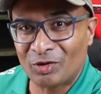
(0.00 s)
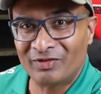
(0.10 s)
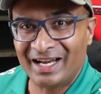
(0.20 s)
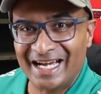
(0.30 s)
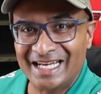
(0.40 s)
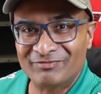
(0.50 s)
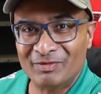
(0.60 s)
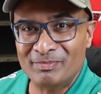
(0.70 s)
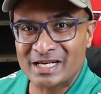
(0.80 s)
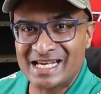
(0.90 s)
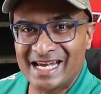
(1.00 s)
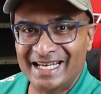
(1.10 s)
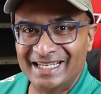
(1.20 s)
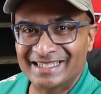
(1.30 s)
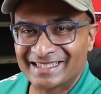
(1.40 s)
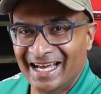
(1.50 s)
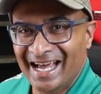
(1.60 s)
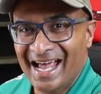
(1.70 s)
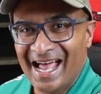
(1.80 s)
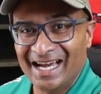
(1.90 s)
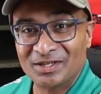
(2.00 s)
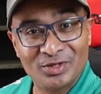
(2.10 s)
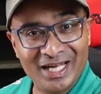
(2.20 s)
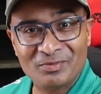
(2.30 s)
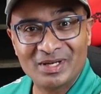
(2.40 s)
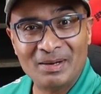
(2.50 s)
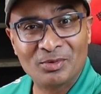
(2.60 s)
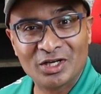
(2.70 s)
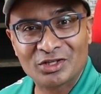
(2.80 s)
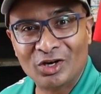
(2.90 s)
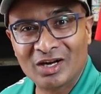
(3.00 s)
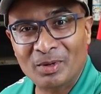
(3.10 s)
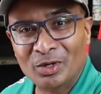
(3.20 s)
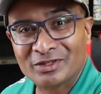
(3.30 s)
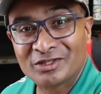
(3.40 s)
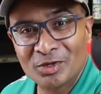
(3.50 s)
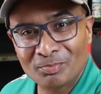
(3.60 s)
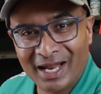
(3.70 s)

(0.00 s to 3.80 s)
Overlanding for Beginners. And today I'm going to talk about trip